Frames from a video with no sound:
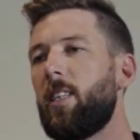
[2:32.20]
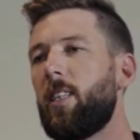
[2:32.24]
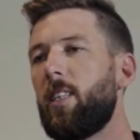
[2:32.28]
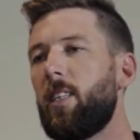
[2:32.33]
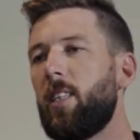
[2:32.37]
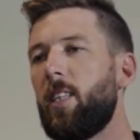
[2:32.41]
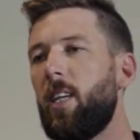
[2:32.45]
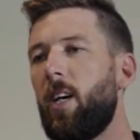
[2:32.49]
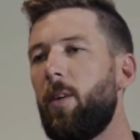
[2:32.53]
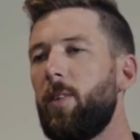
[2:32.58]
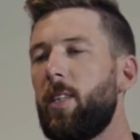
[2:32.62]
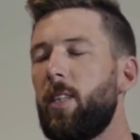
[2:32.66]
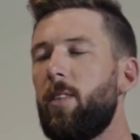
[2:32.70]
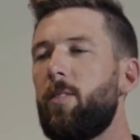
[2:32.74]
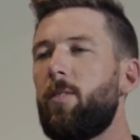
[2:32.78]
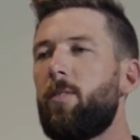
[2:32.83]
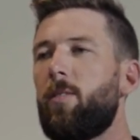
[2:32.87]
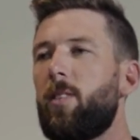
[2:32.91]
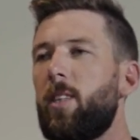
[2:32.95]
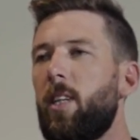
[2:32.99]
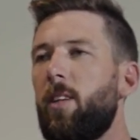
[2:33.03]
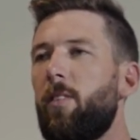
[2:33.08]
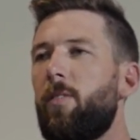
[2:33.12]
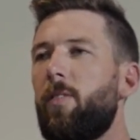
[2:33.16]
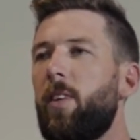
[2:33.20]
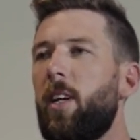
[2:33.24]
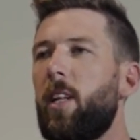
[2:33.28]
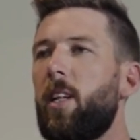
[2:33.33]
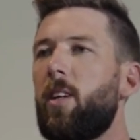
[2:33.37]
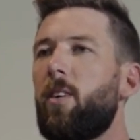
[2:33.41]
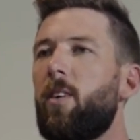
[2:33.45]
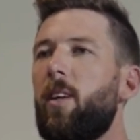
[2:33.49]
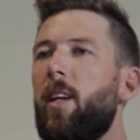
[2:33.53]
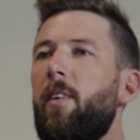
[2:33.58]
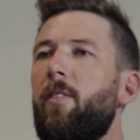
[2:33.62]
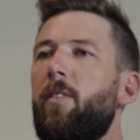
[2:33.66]
we did a
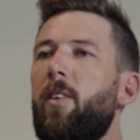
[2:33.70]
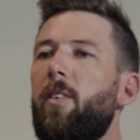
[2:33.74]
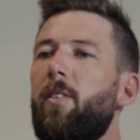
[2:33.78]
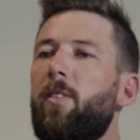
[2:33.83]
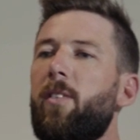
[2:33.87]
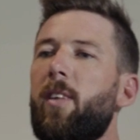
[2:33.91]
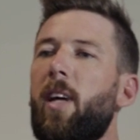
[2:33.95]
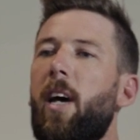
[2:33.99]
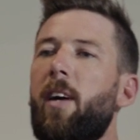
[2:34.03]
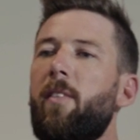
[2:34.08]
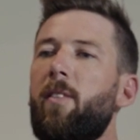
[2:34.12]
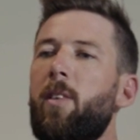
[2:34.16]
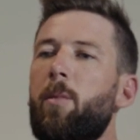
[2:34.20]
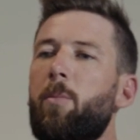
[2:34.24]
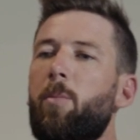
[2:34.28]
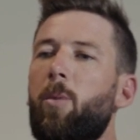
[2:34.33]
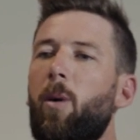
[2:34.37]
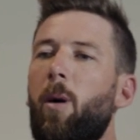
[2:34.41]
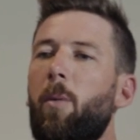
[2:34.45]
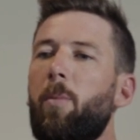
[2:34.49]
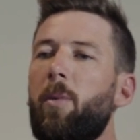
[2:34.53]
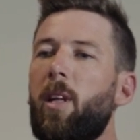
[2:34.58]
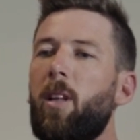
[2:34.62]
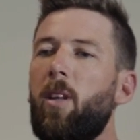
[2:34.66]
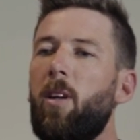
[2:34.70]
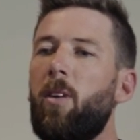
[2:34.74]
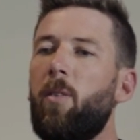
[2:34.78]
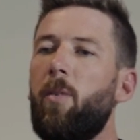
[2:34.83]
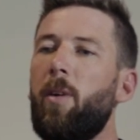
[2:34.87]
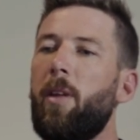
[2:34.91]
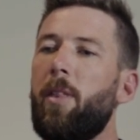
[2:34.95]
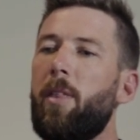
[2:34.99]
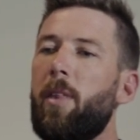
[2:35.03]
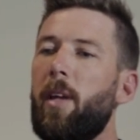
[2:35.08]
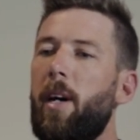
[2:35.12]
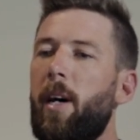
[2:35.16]
fairly good effort of saving the property, along
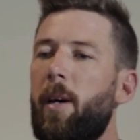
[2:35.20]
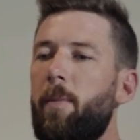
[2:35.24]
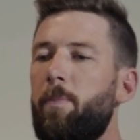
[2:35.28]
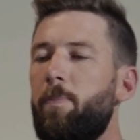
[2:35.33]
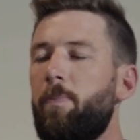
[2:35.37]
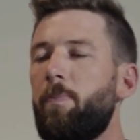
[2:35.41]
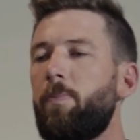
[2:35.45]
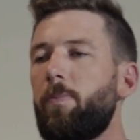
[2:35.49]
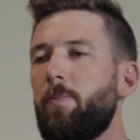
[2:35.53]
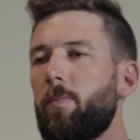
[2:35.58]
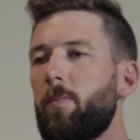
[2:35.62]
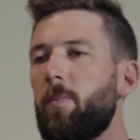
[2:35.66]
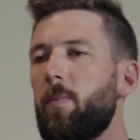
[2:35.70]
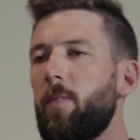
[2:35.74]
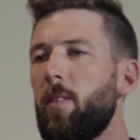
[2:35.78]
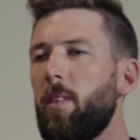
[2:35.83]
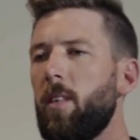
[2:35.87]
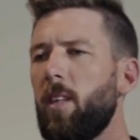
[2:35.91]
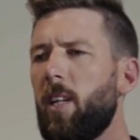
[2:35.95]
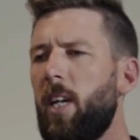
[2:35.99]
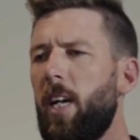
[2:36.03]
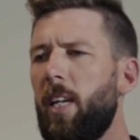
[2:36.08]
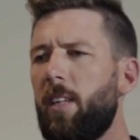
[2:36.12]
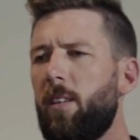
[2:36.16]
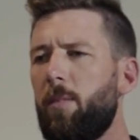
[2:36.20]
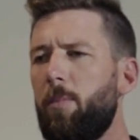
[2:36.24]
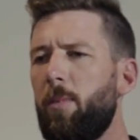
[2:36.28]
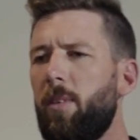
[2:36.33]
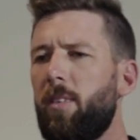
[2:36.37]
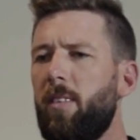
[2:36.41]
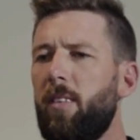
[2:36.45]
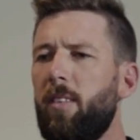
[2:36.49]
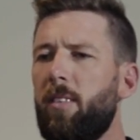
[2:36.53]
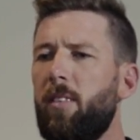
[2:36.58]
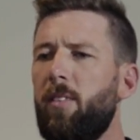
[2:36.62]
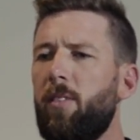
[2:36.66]
with had some
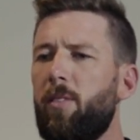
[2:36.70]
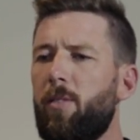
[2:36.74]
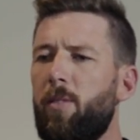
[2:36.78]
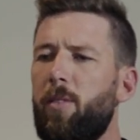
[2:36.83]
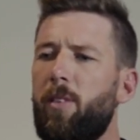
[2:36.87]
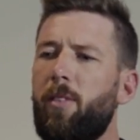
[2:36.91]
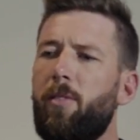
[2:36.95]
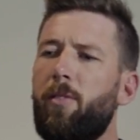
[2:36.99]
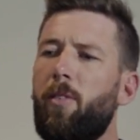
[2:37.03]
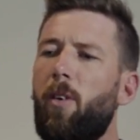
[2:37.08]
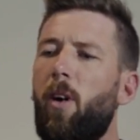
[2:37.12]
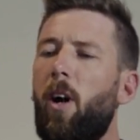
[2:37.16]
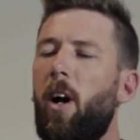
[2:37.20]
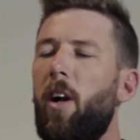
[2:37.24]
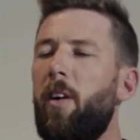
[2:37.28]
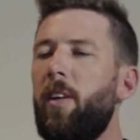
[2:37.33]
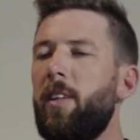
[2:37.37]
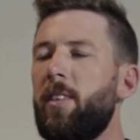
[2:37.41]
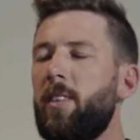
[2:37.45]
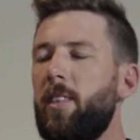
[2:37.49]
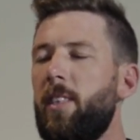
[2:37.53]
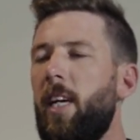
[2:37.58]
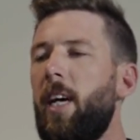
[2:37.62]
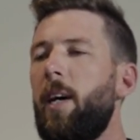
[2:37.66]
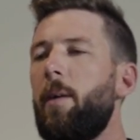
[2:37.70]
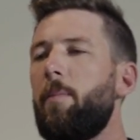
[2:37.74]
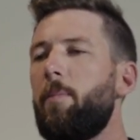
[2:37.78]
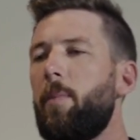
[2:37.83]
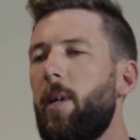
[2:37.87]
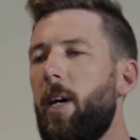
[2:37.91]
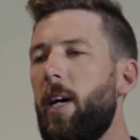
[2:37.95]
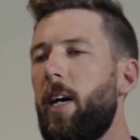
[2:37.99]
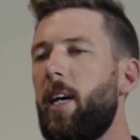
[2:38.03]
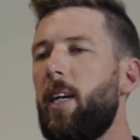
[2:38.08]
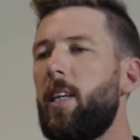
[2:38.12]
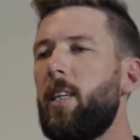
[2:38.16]
assistance from the fireys and that.
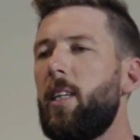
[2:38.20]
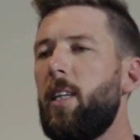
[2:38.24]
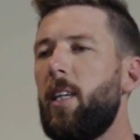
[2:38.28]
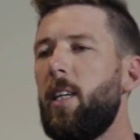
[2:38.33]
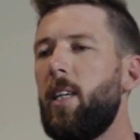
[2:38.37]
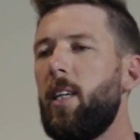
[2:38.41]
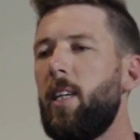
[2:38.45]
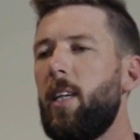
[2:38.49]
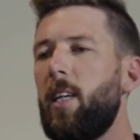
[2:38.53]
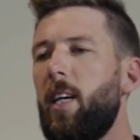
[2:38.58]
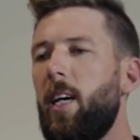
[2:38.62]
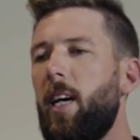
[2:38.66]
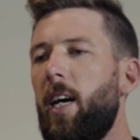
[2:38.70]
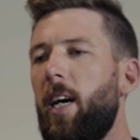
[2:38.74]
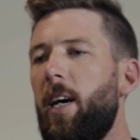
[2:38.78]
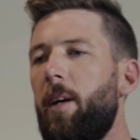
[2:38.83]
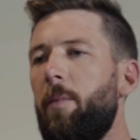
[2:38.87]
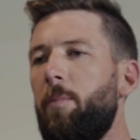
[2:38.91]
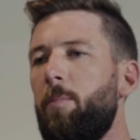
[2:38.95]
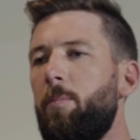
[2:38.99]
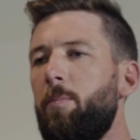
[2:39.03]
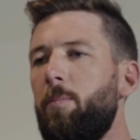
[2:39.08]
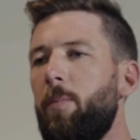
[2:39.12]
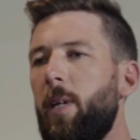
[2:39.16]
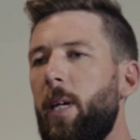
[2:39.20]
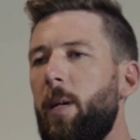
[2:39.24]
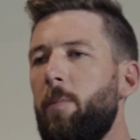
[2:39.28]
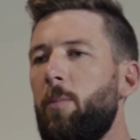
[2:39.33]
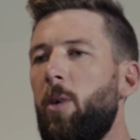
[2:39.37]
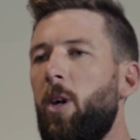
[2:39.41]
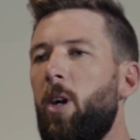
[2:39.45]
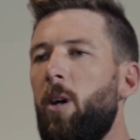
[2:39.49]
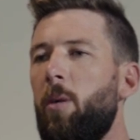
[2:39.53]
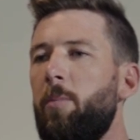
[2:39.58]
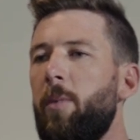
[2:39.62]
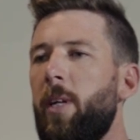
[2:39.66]
But me,
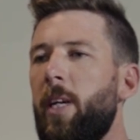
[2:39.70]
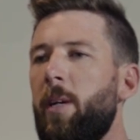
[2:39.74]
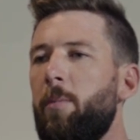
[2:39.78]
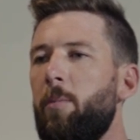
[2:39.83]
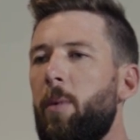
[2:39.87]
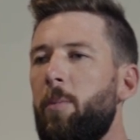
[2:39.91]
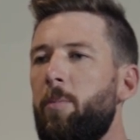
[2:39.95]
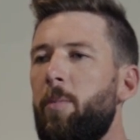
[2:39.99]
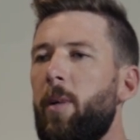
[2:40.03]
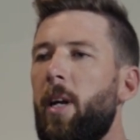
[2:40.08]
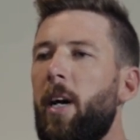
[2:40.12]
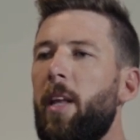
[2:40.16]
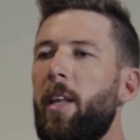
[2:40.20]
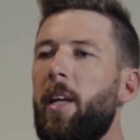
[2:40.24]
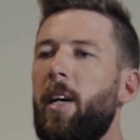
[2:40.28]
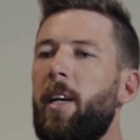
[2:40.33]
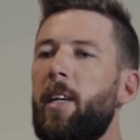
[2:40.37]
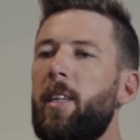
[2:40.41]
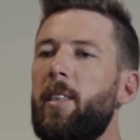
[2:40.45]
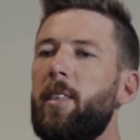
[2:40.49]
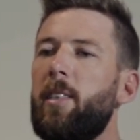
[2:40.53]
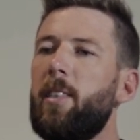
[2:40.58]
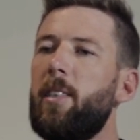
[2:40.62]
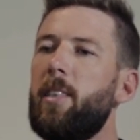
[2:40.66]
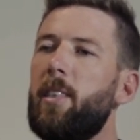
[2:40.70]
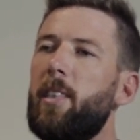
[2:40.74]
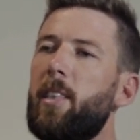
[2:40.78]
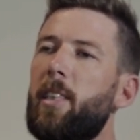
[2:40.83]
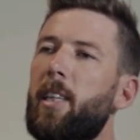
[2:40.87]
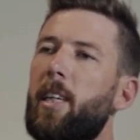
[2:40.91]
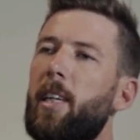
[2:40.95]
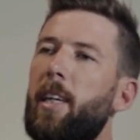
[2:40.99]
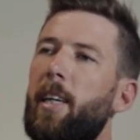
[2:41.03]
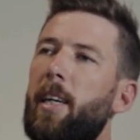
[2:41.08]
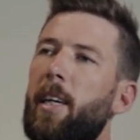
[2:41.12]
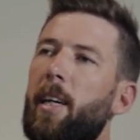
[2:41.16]
my old man, my brother,
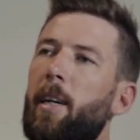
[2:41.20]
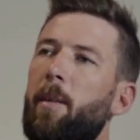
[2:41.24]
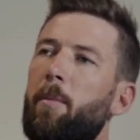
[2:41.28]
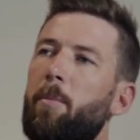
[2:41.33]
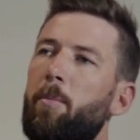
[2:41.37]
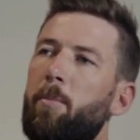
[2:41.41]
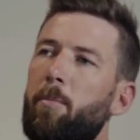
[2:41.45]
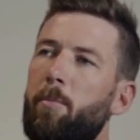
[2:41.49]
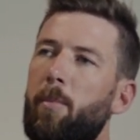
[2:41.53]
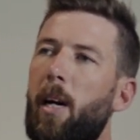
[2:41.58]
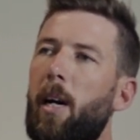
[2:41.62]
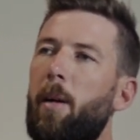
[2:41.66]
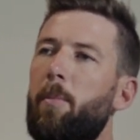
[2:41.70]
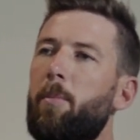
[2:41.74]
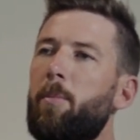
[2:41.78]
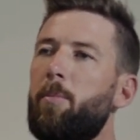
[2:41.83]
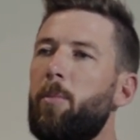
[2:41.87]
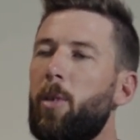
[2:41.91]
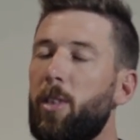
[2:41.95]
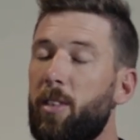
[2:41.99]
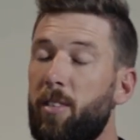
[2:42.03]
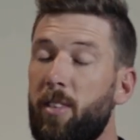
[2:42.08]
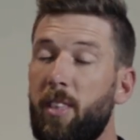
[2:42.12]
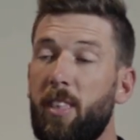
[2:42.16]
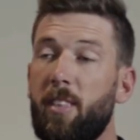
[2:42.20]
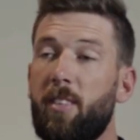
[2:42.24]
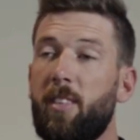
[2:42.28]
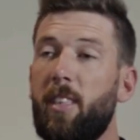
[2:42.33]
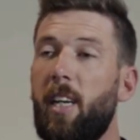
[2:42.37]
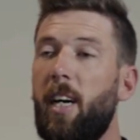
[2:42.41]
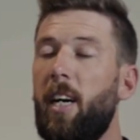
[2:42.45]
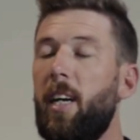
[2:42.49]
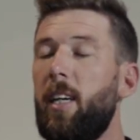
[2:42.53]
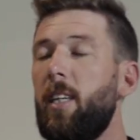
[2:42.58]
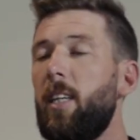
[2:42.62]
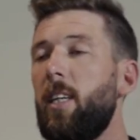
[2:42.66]
mum, my
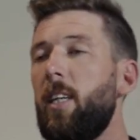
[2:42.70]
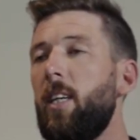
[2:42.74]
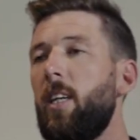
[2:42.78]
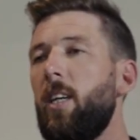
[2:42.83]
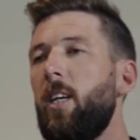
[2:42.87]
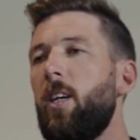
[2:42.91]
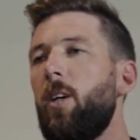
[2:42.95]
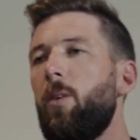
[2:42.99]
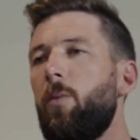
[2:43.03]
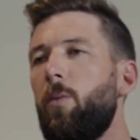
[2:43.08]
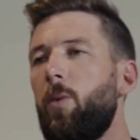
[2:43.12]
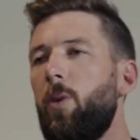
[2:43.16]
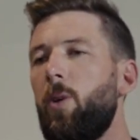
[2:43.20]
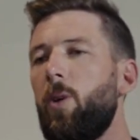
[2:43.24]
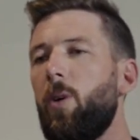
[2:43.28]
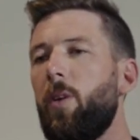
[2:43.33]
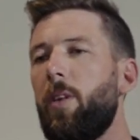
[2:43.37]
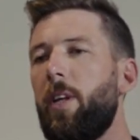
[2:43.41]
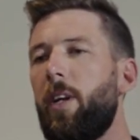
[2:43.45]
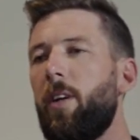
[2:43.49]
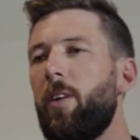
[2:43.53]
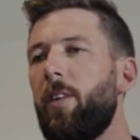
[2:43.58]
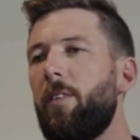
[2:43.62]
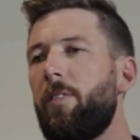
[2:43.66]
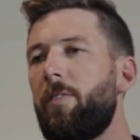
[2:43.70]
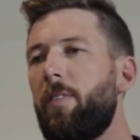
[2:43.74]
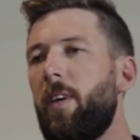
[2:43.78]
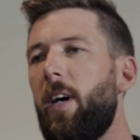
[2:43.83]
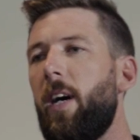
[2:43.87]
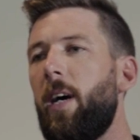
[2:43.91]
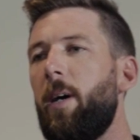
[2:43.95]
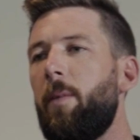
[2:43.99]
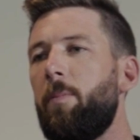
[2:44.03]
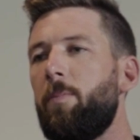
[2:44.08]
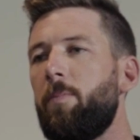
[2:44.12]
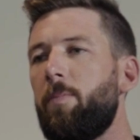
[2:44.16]
sister, we were all there on the
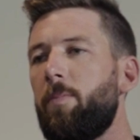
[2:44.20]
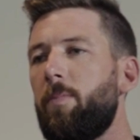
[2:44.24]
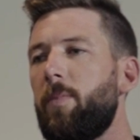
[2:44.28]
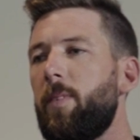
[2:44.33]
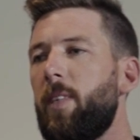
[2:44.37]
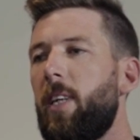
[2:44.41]
farm